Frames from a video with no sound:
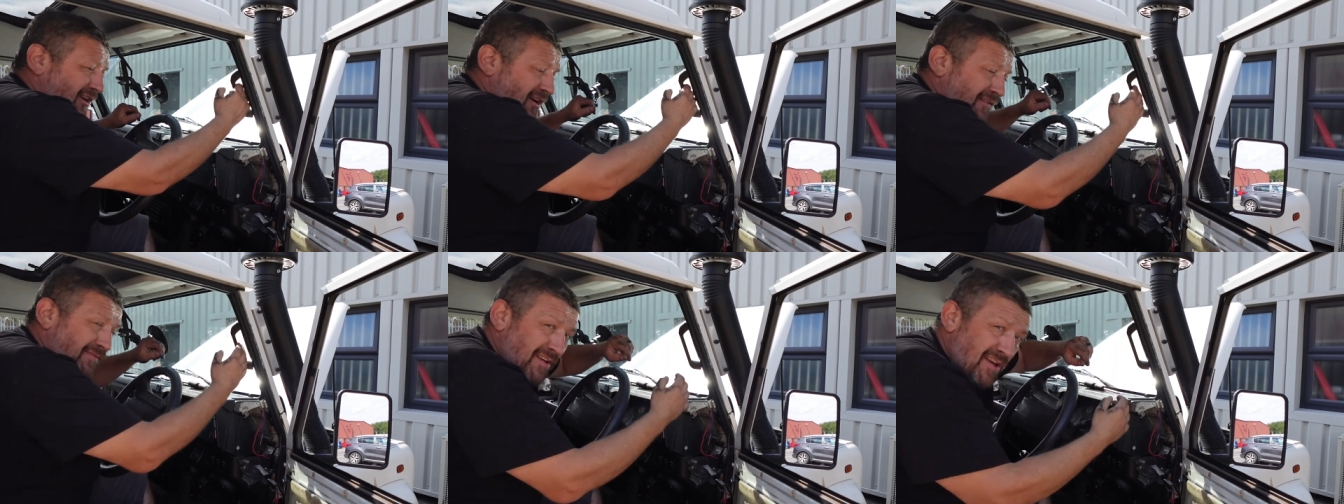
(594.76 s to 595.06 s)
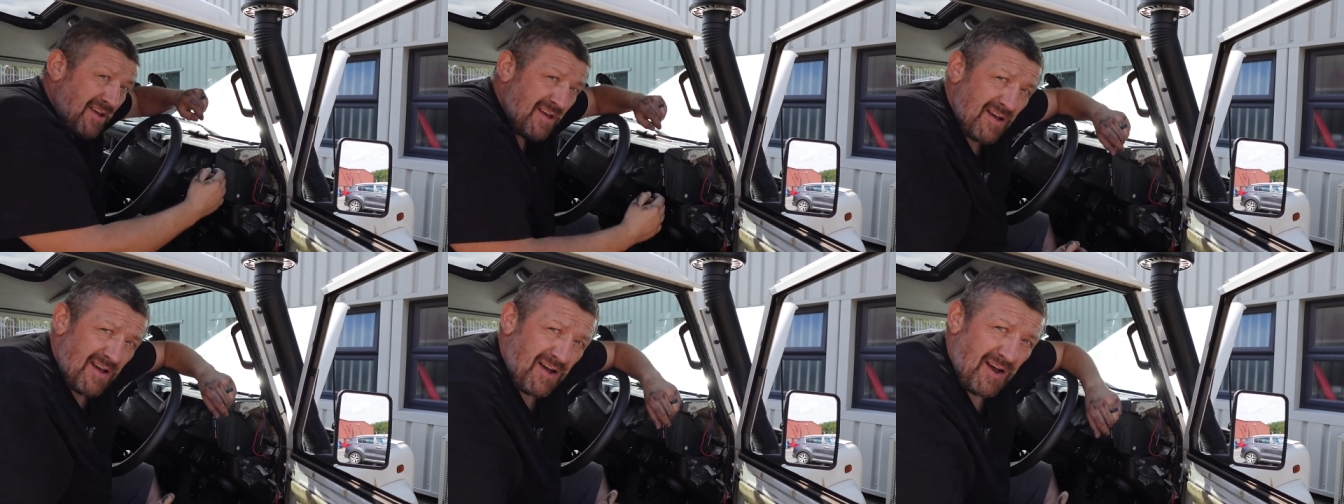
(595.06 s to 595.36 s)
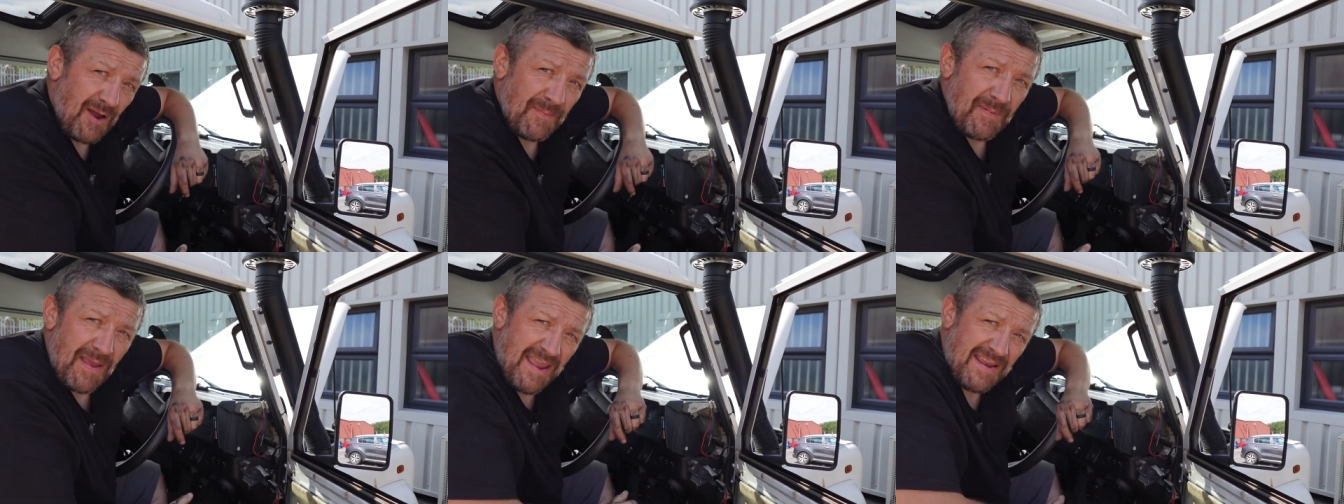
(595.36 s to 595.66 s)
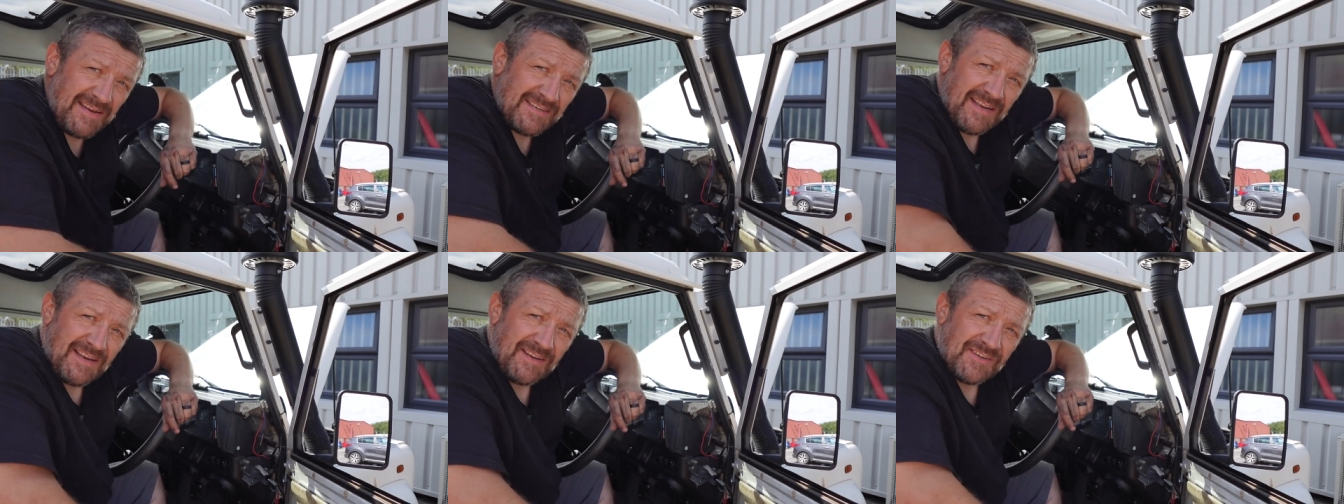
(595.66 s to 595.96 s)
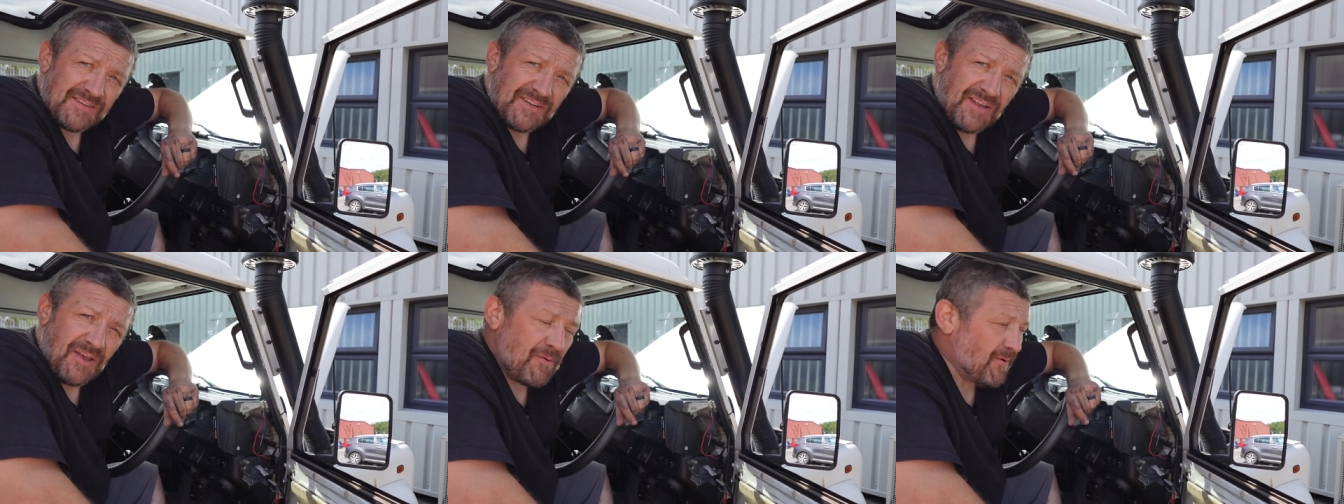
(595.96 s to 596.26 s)
enough. I'm 18
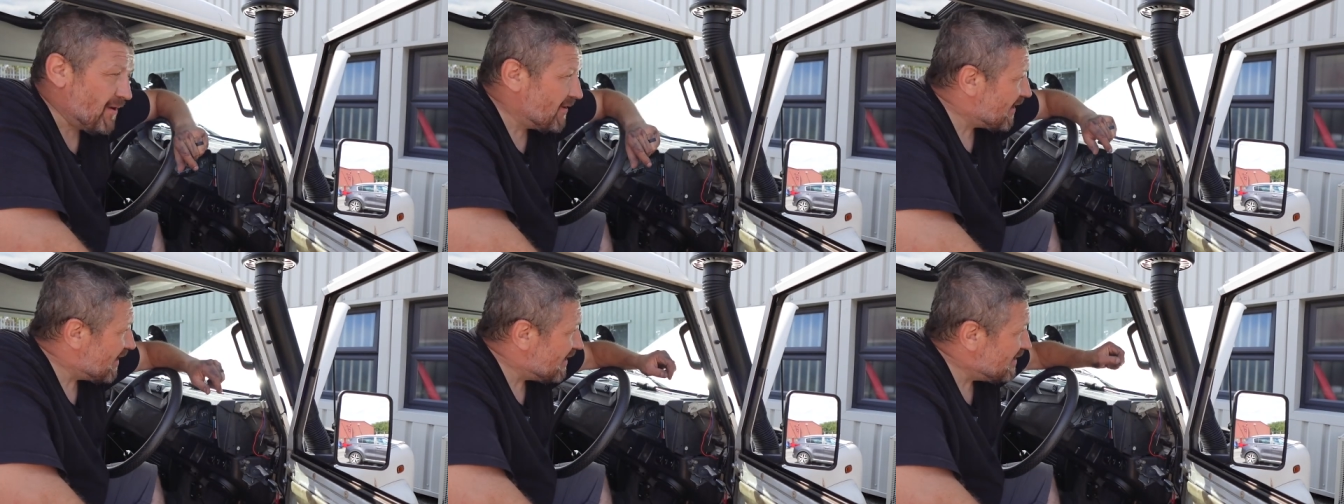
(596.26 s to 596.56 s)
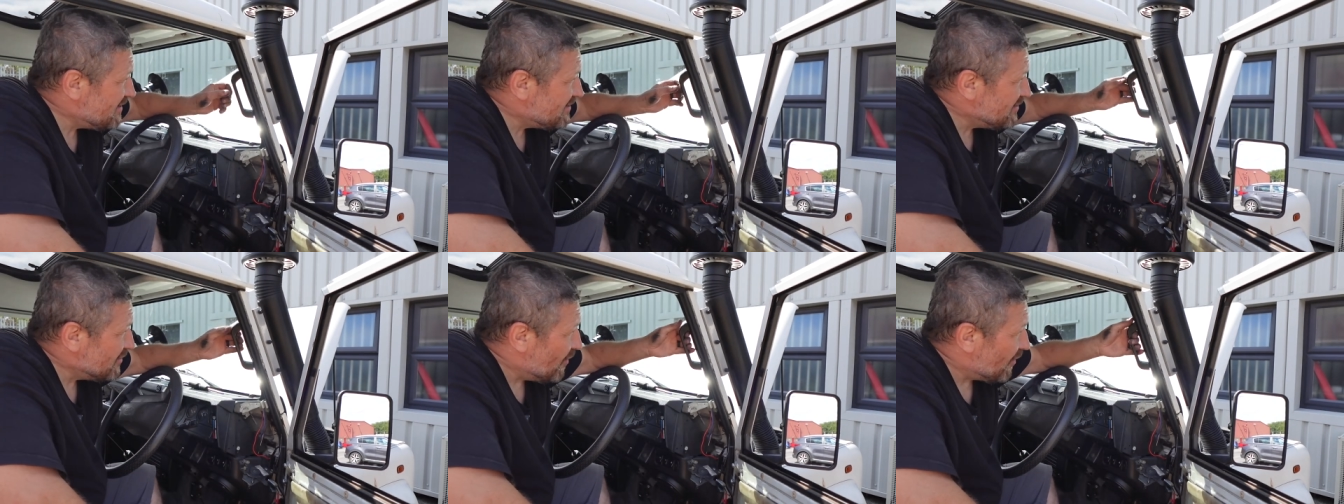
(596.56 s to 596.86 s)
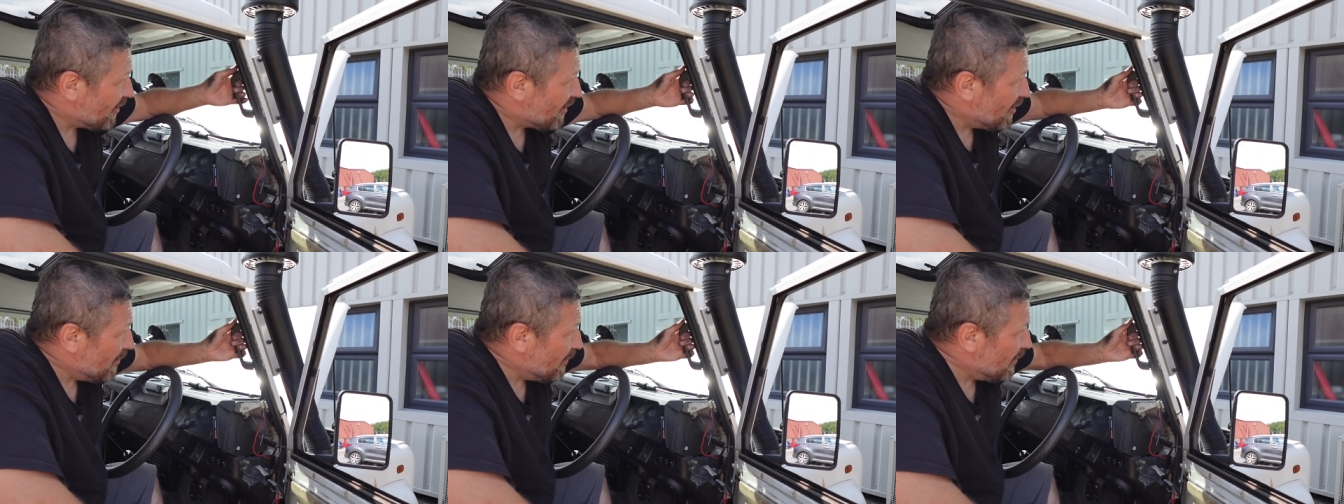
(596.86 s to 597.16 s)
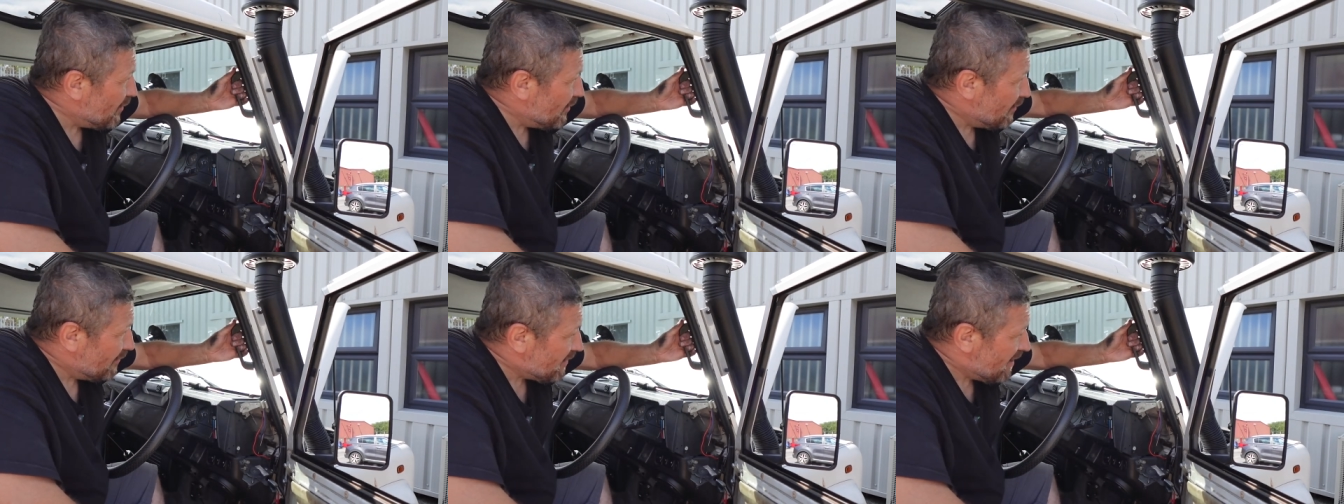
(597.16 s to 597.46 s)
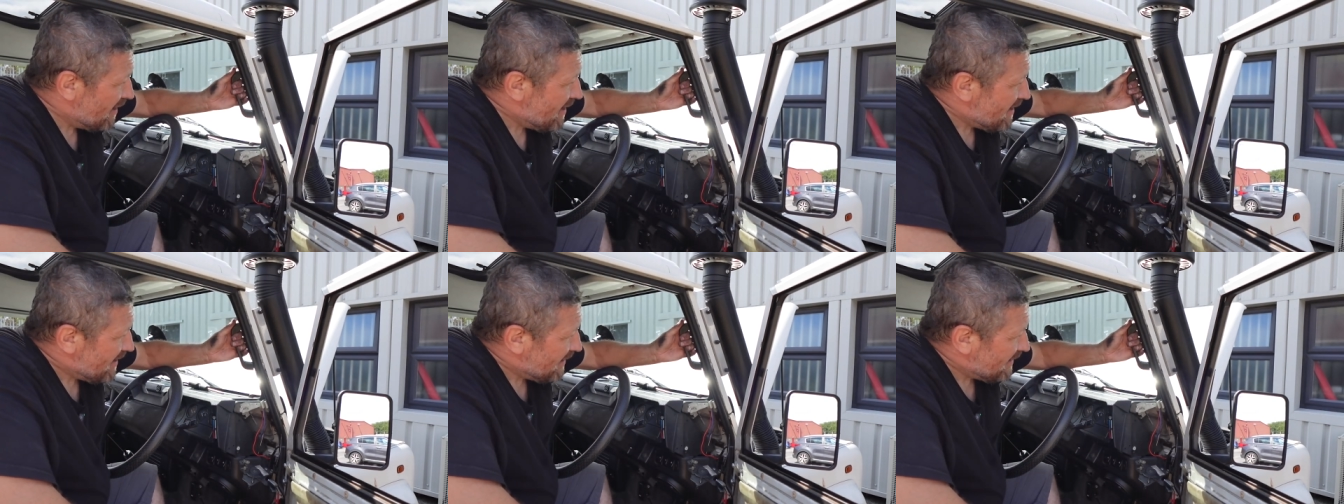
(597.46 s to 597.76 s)
stone and that is not going to move.
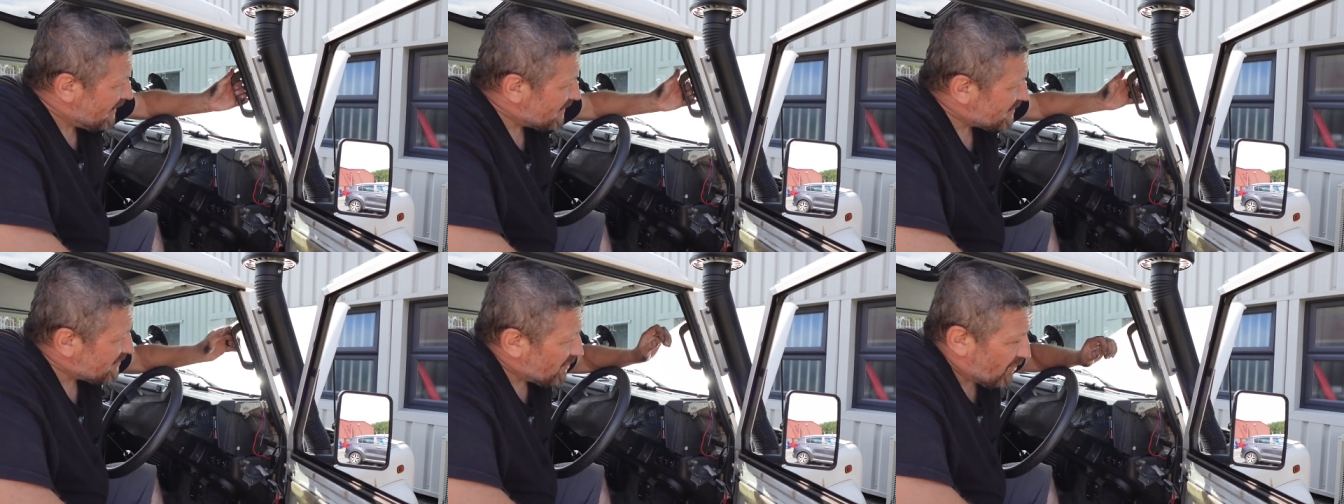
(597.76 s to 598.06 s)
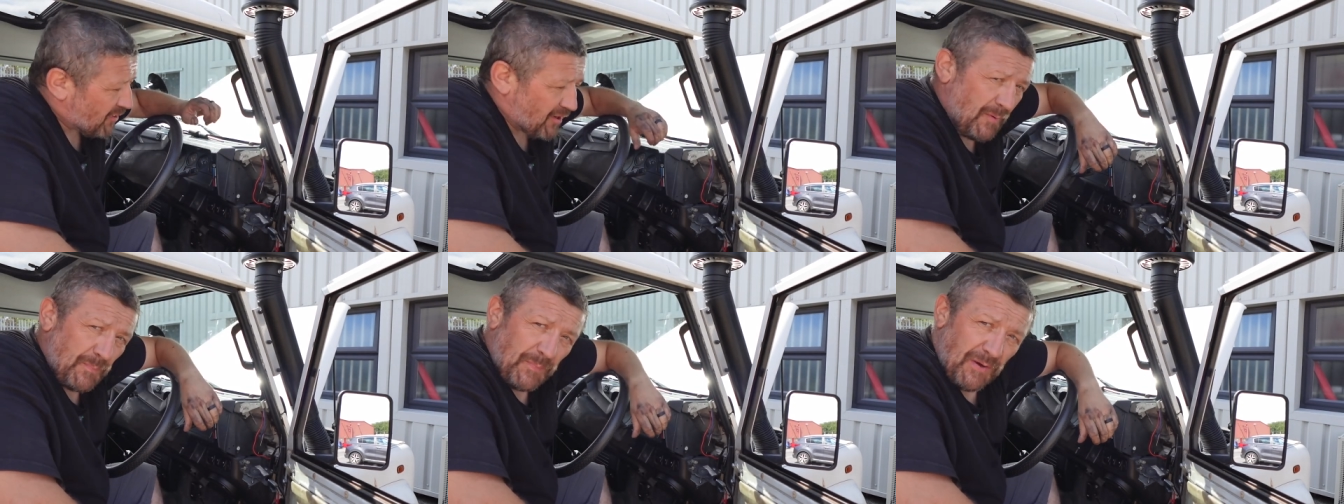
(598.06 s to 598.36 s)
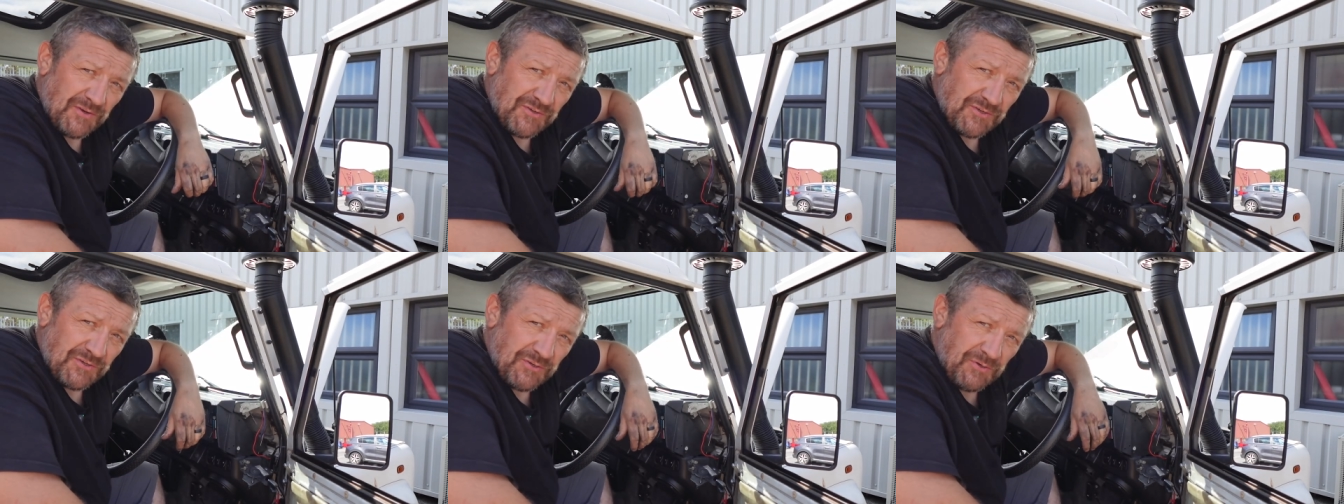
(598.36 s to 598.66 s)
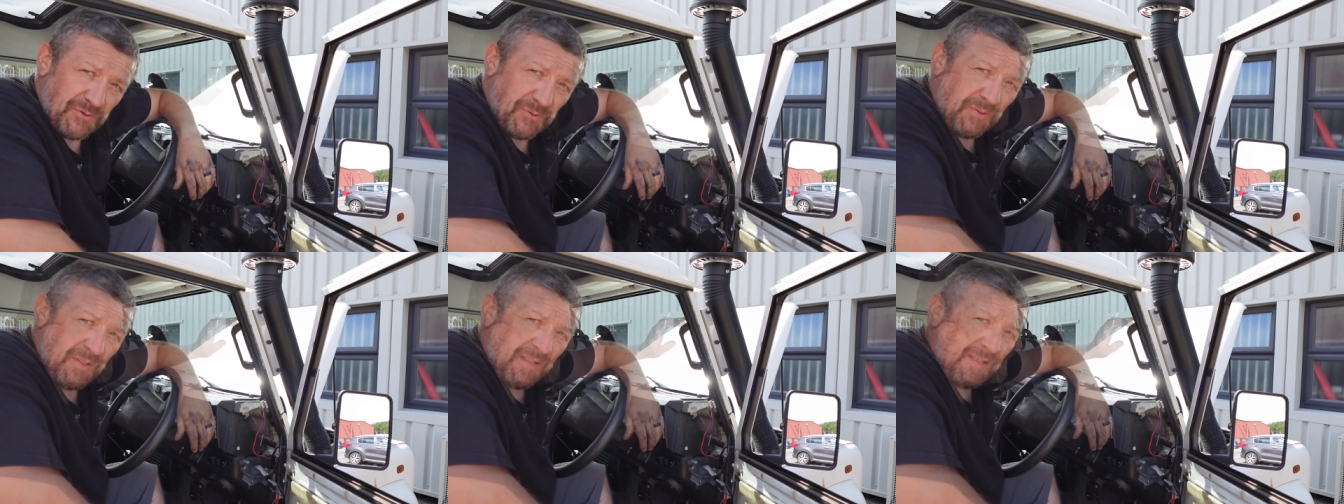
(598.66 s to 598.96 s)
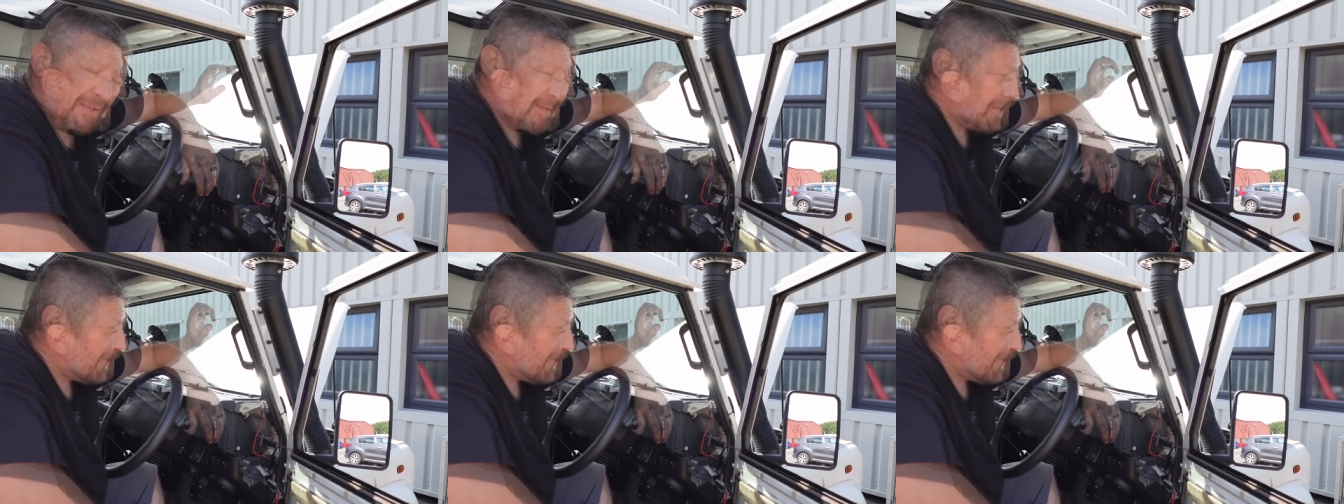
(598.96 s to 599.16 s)
That's not going to budge at all.